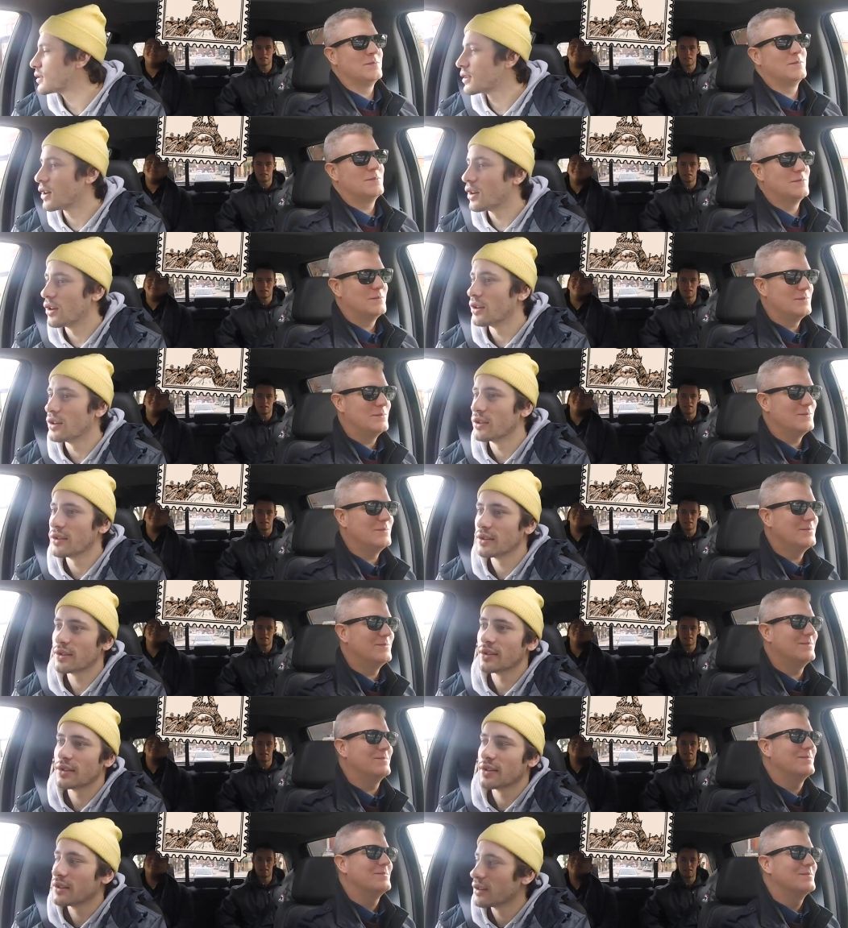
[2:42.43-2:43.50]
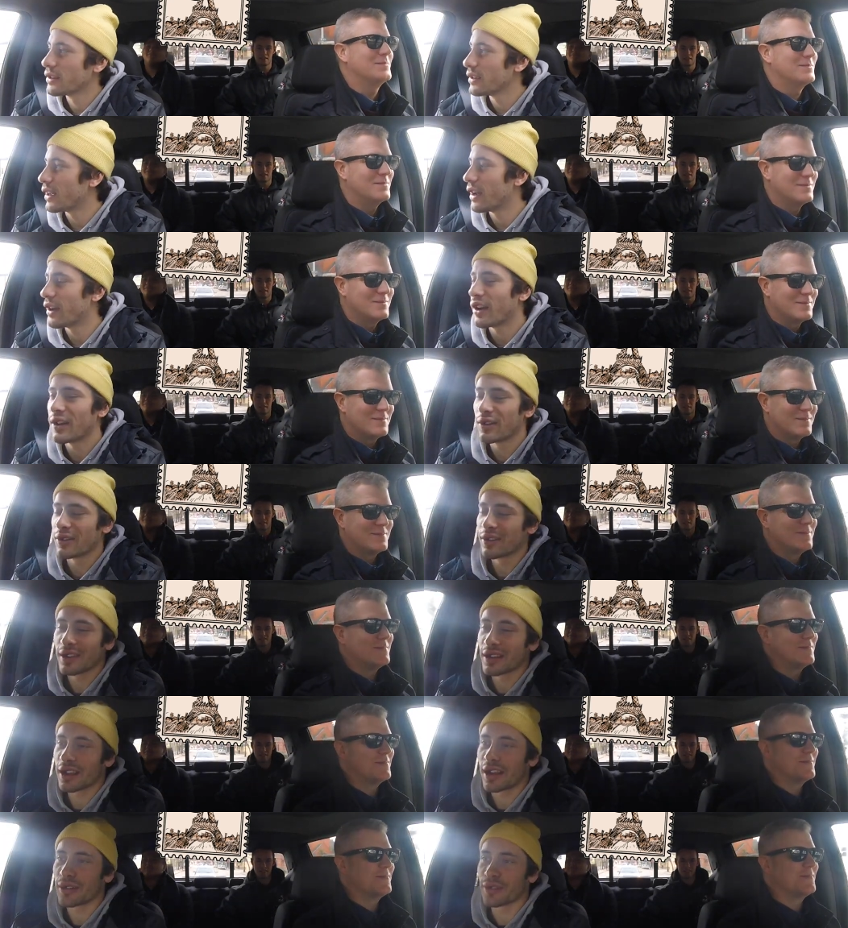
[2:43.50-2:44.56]
Speaker 1: so I don't
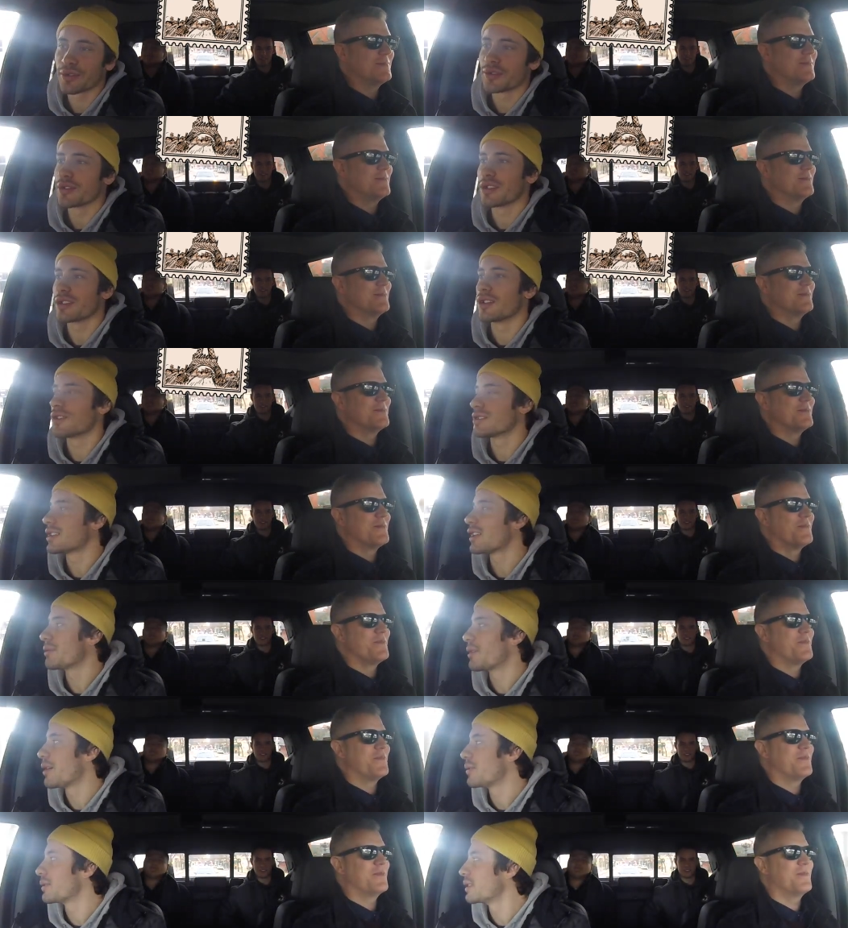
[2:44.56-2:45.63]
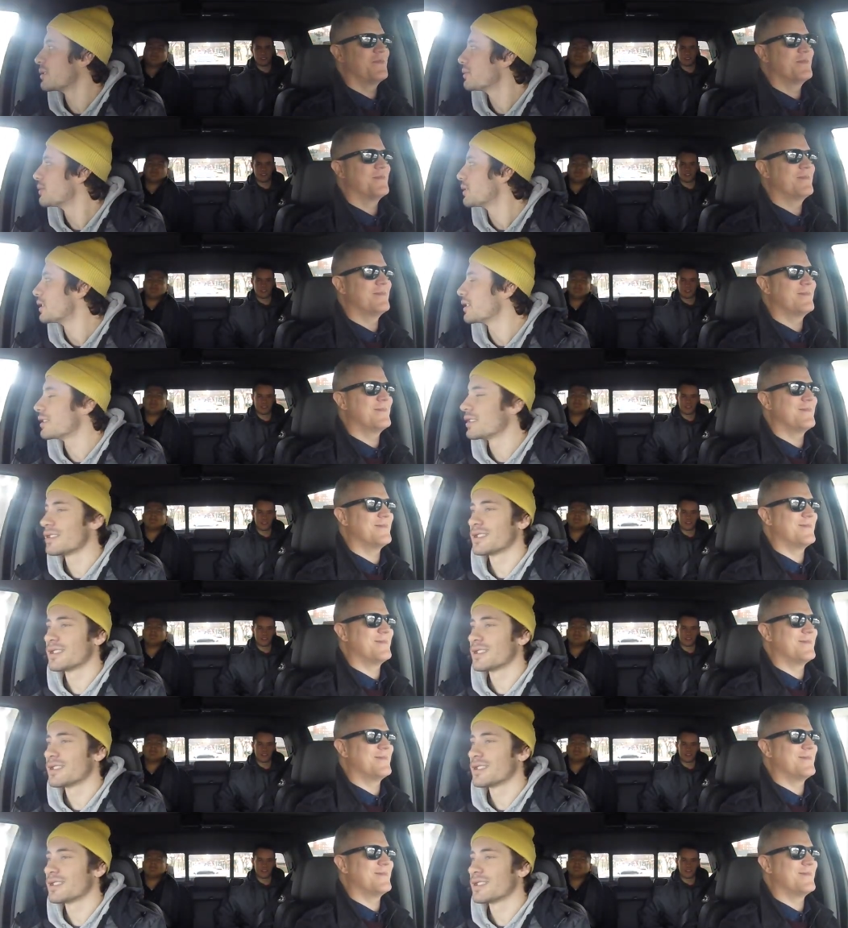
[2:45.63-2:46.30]
think anyone really knows that about me, but